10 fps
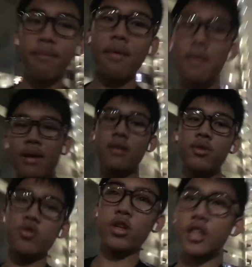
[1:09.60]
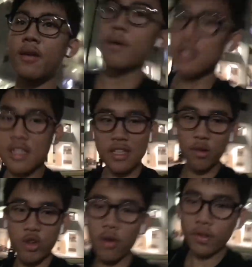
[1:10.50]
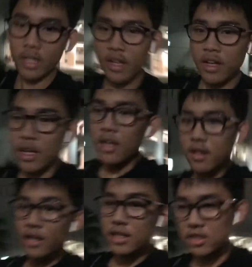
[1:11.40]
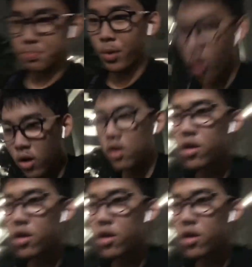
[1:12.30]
mom kind of restricting. But since now we're traveling, let's explore.